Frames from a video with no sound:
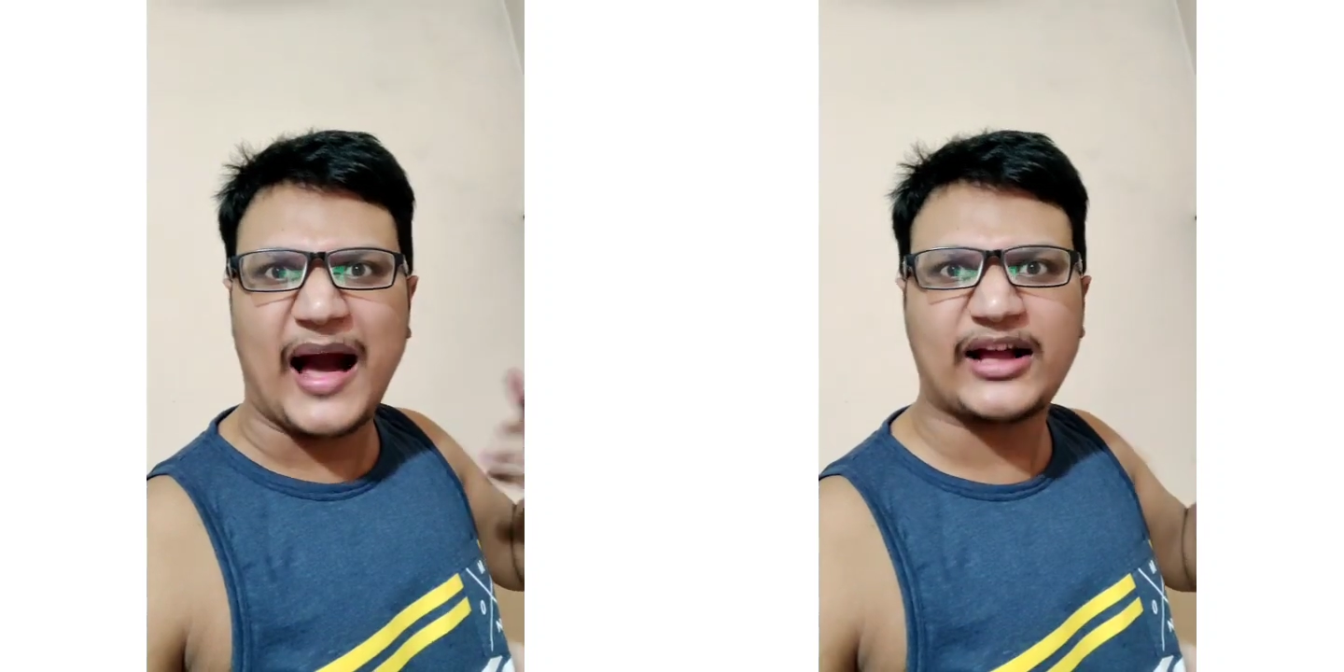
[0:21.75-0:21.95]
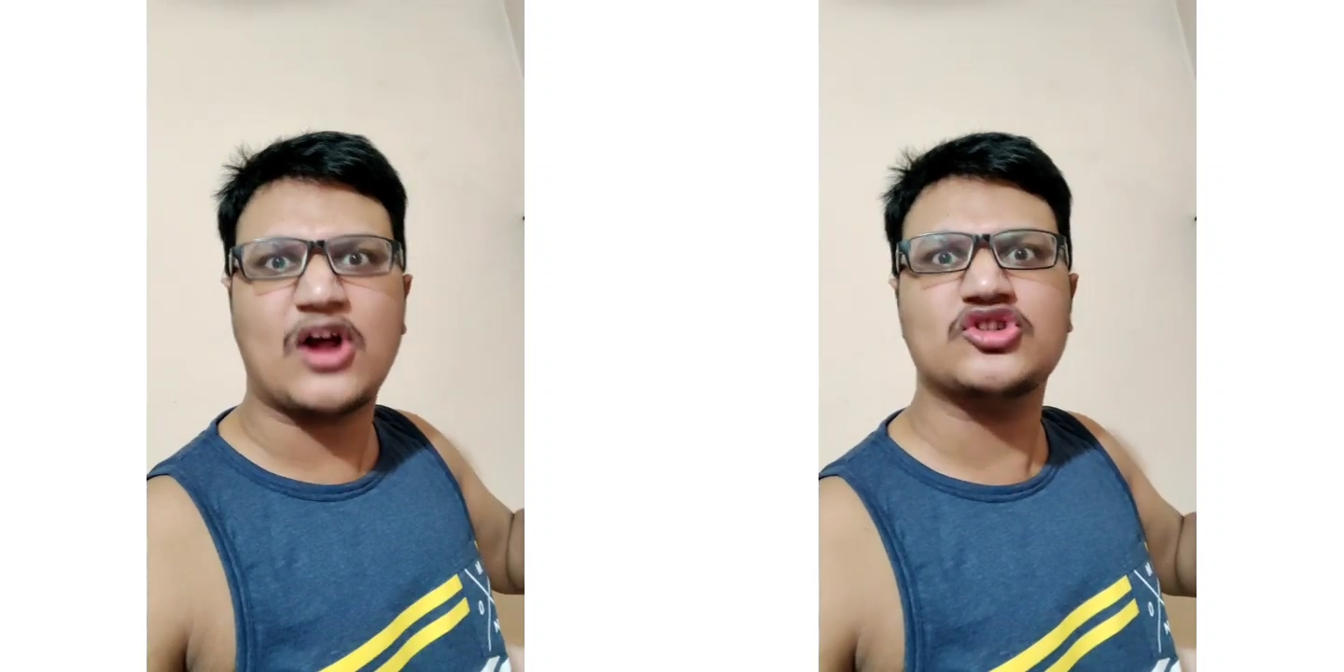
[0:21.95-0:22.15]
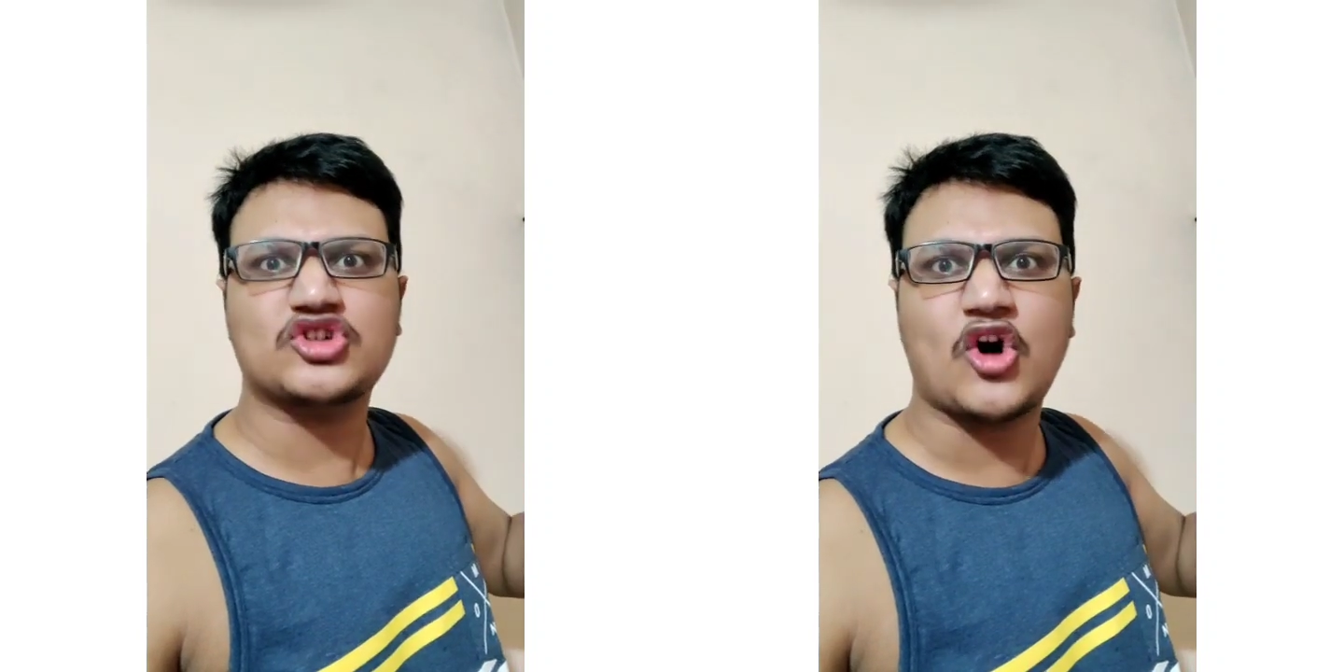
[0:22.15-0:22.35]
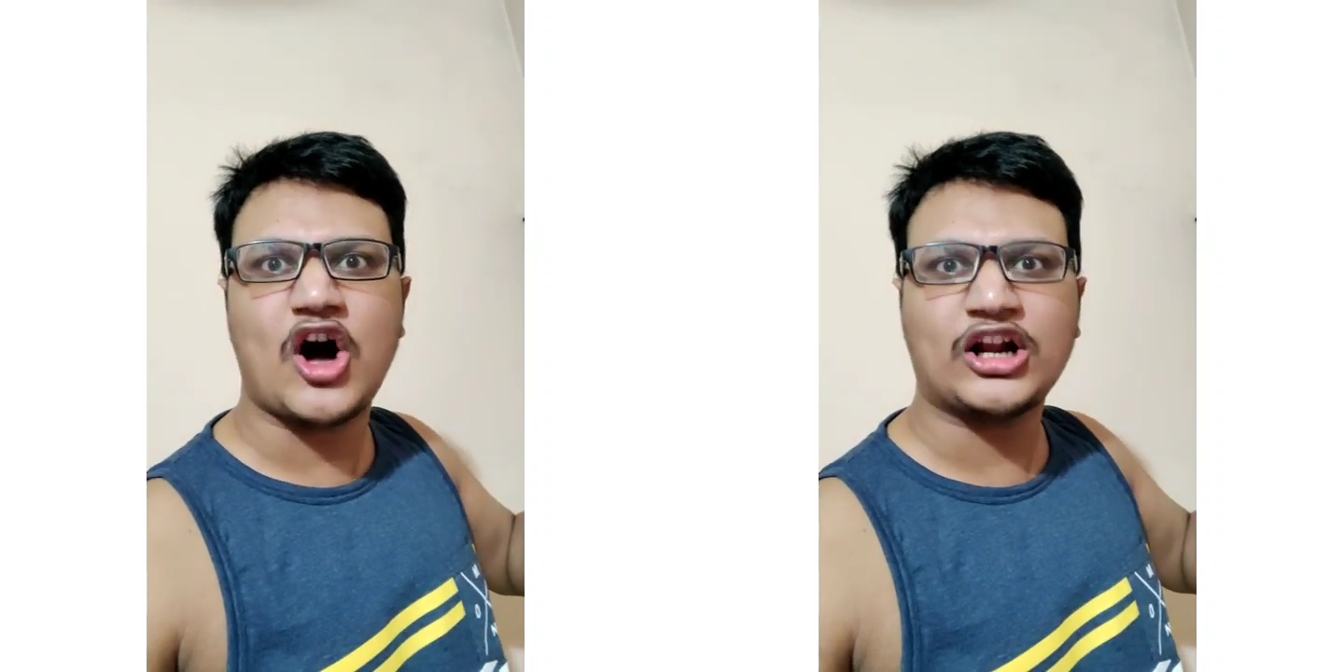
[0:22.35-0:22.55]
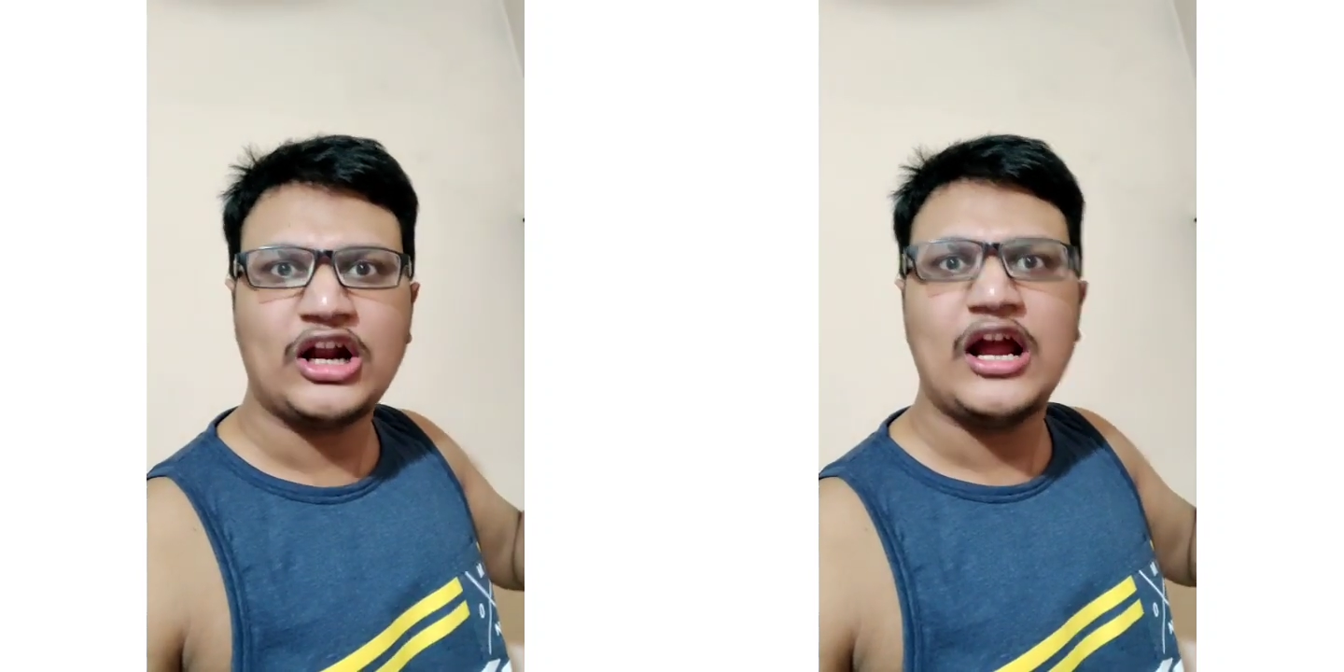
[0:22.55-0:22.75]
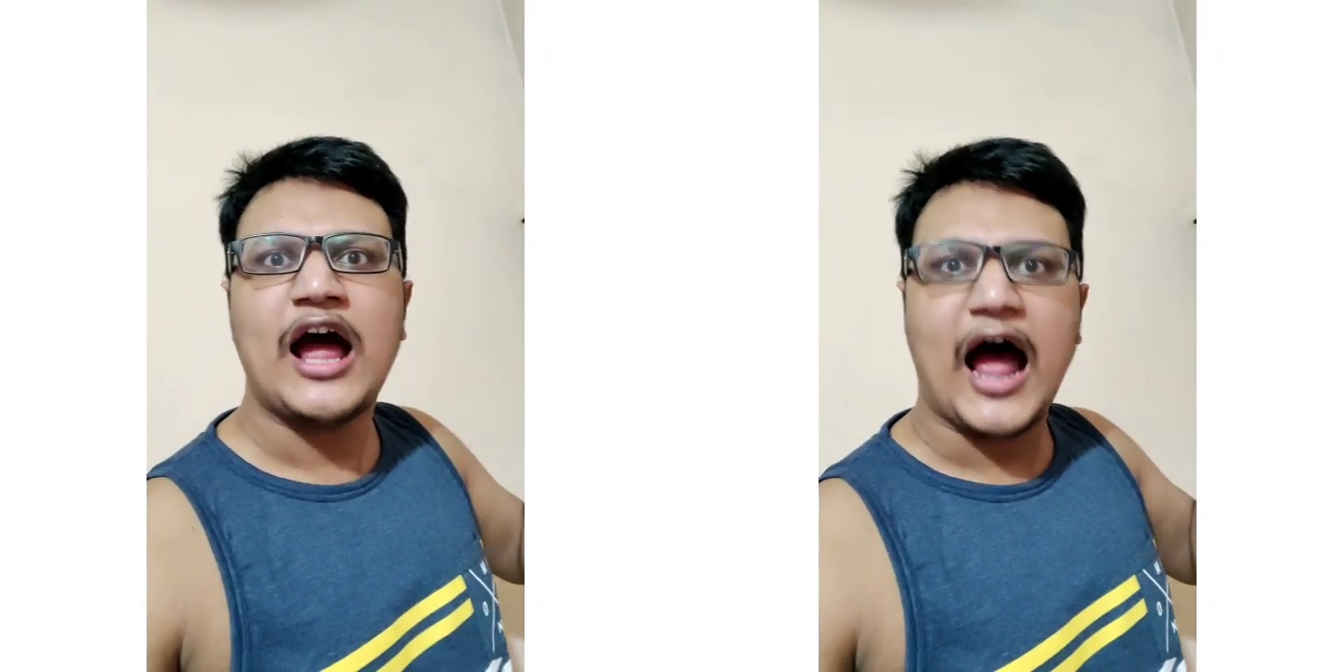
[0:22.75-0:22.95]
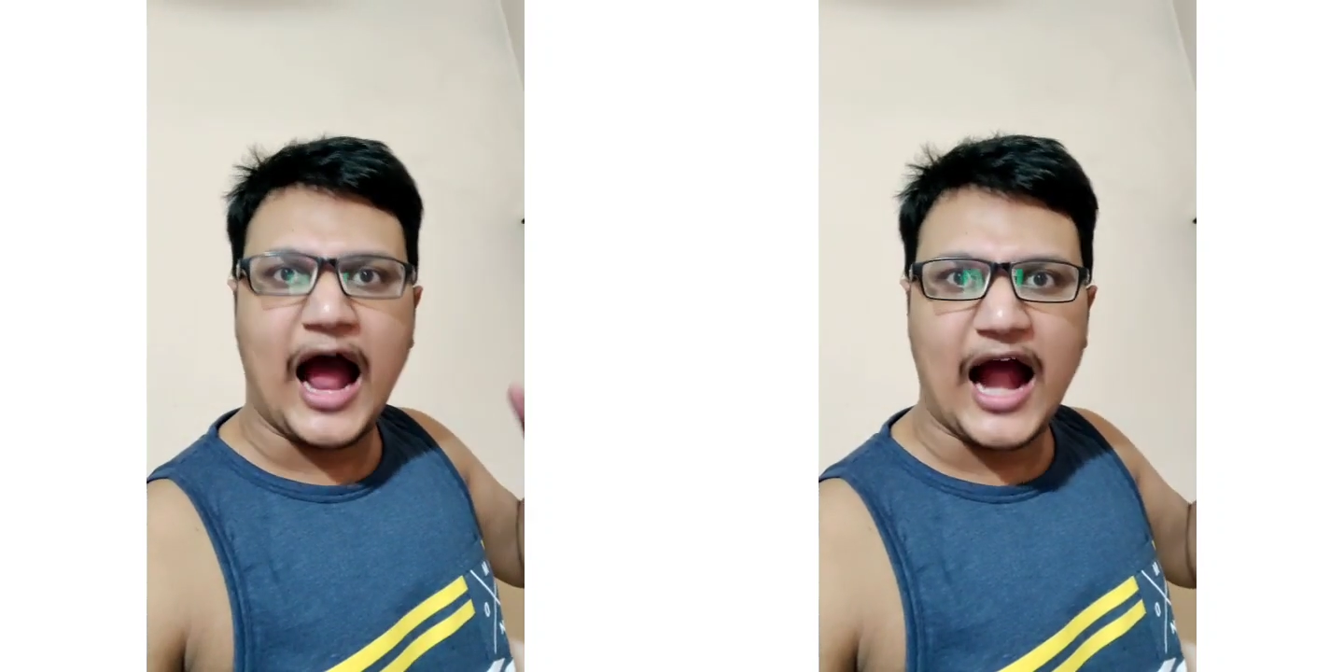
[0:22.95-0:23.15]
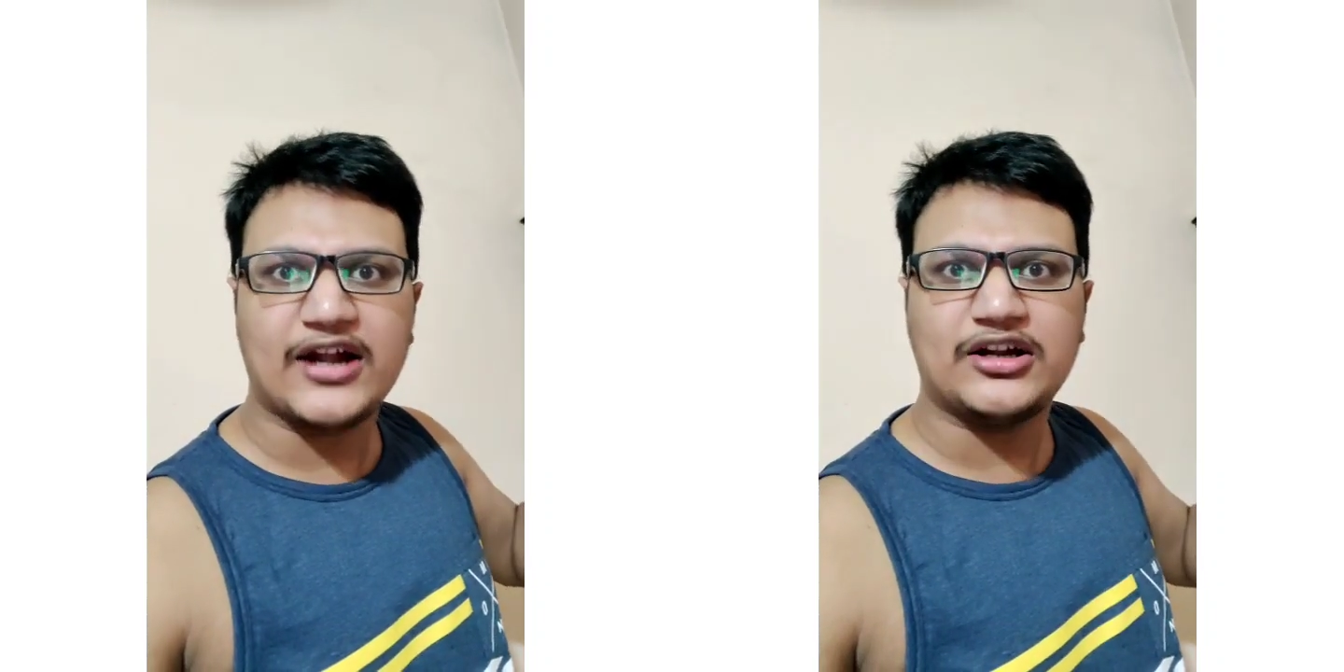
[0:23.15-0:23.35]
background score
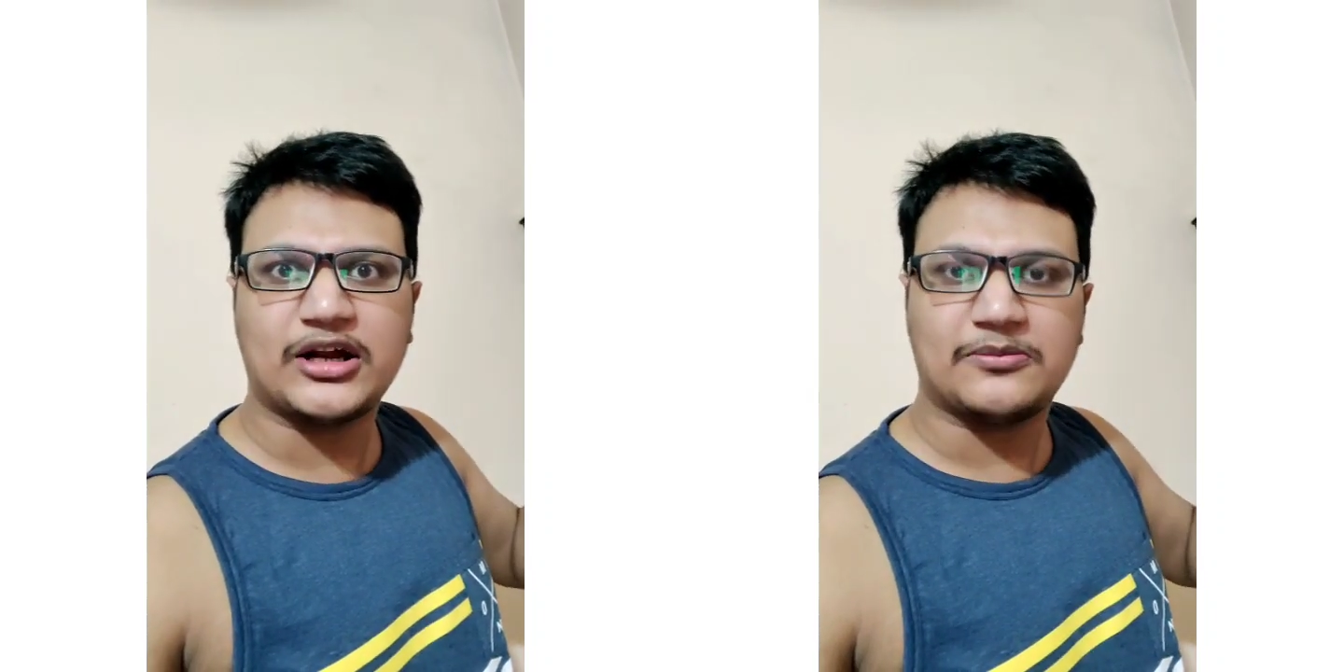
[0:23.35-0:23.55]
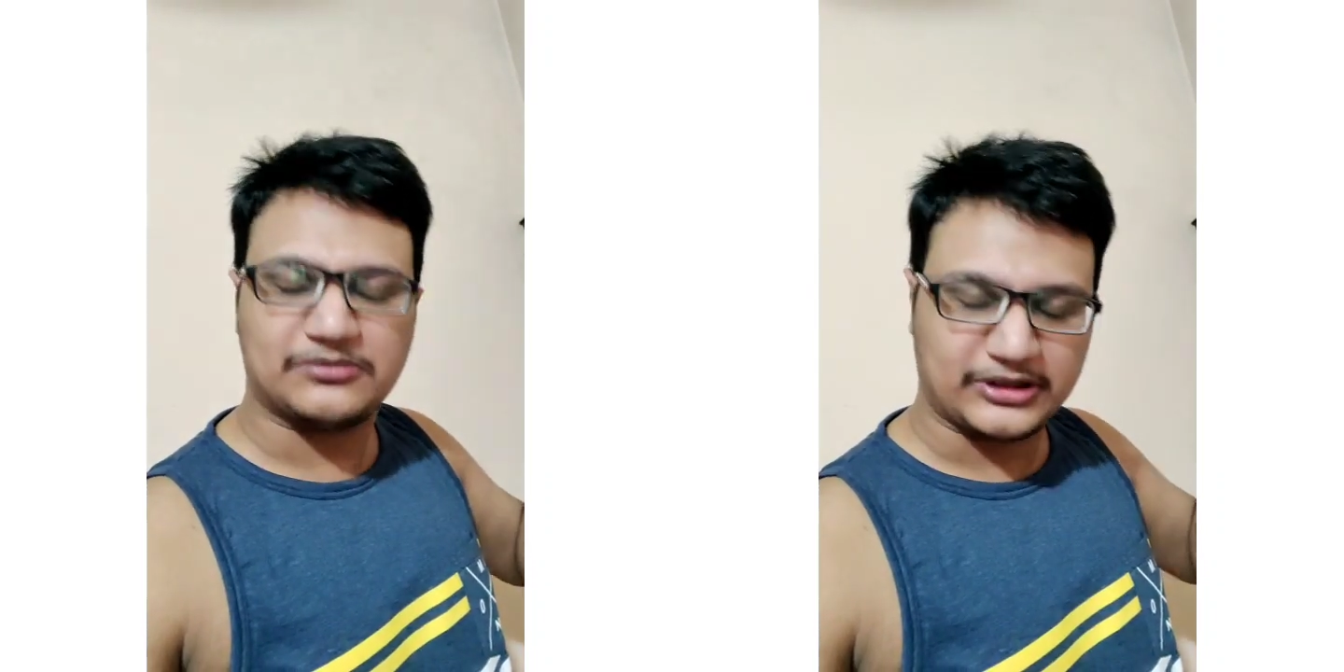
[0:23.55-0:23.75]
and